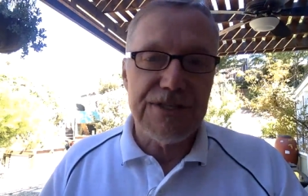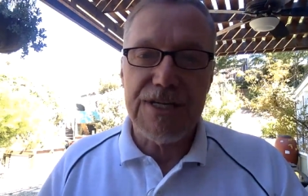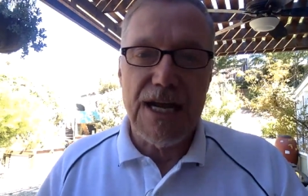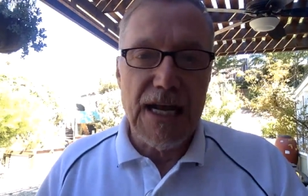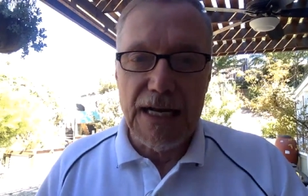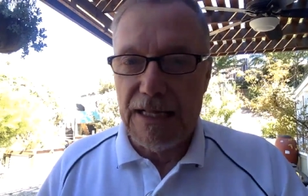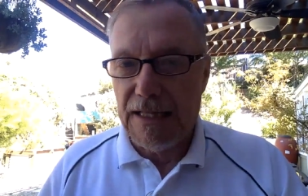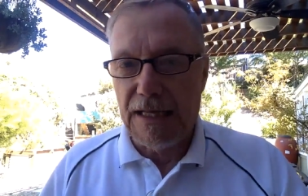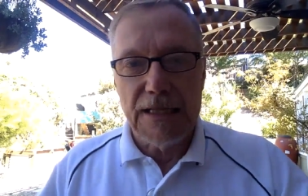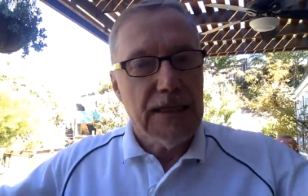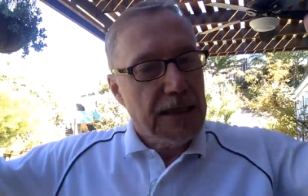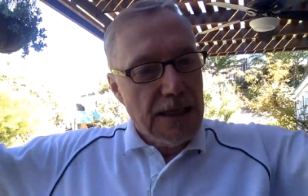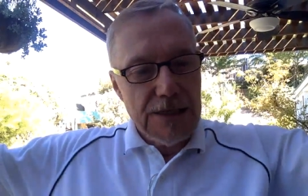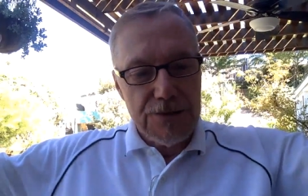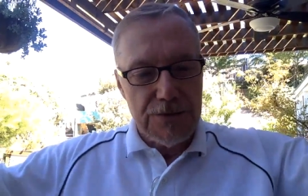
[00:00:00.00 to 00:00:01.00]
to say anything.
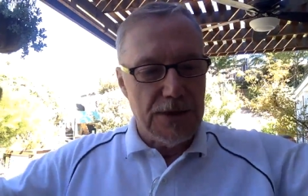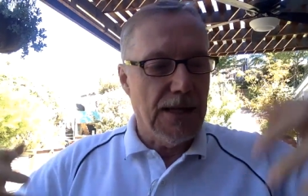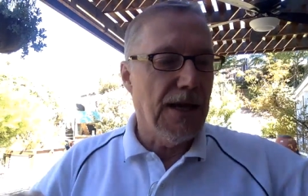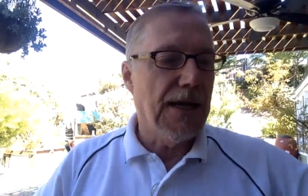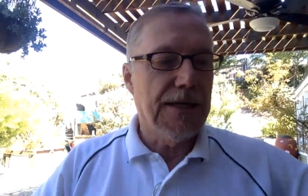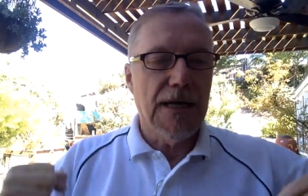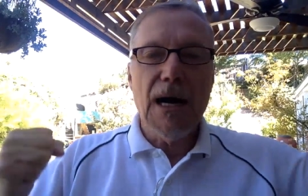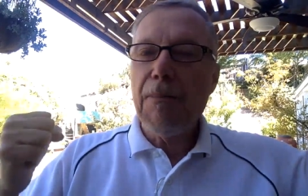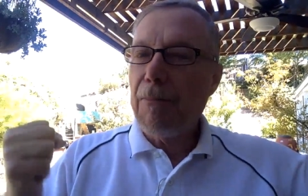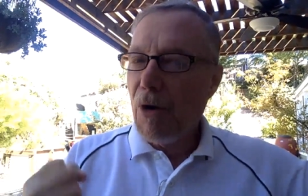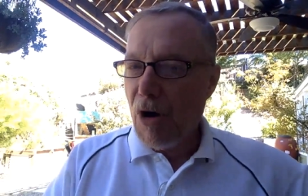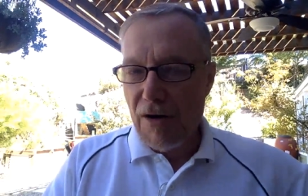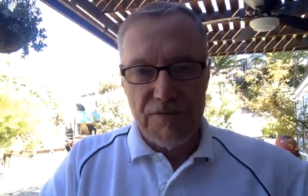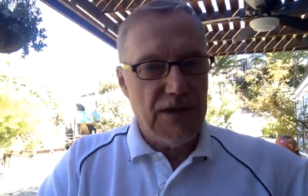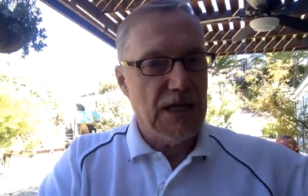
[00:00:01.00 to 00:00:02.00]
The kids would line up,
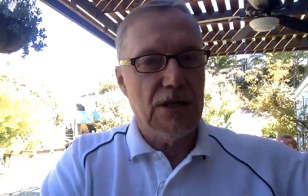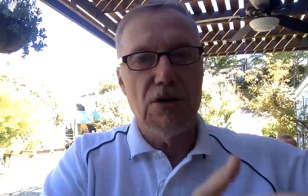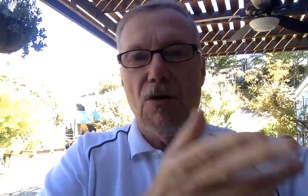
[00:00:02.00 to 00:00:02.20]
off they